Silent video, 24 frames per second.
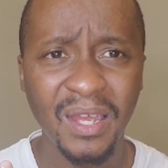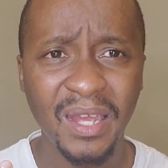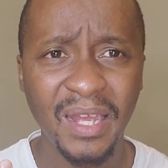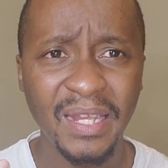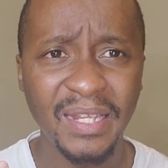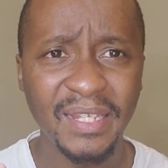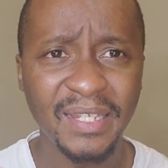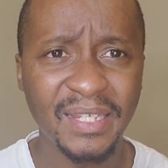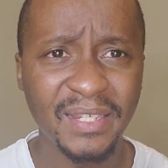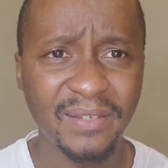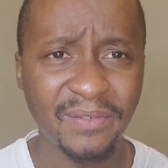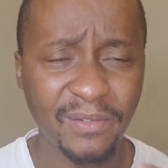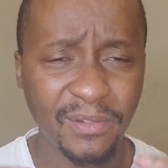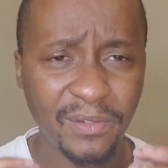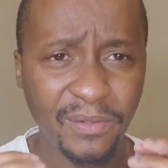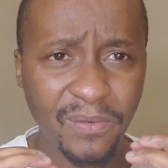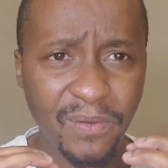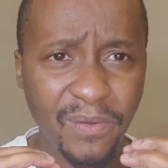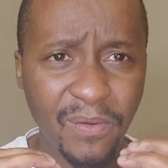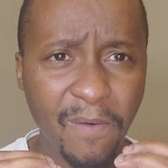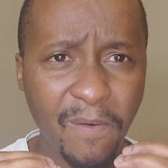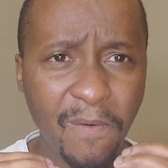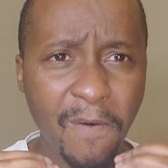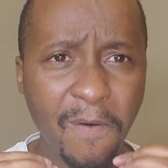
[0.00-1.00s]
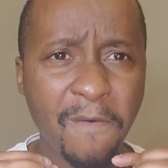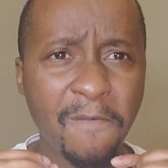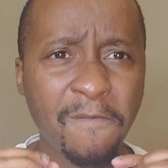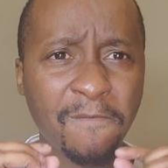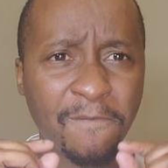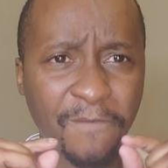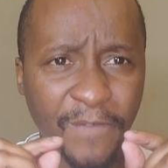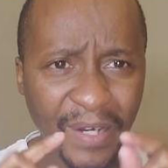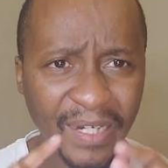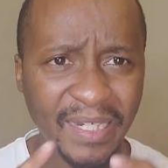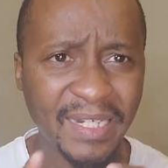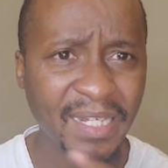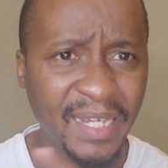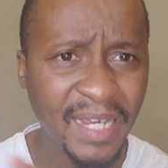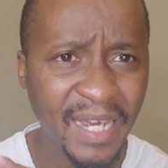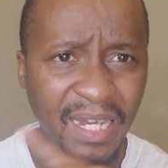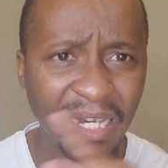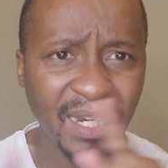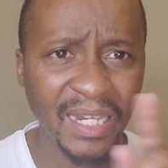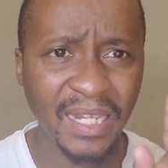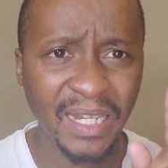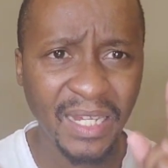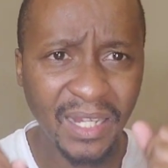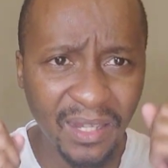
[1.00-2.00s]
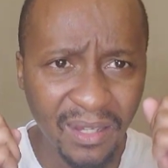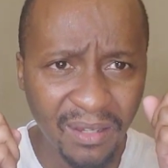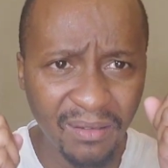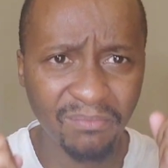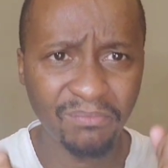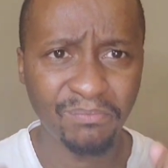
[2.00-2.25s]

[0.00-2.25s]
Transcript: is vertically,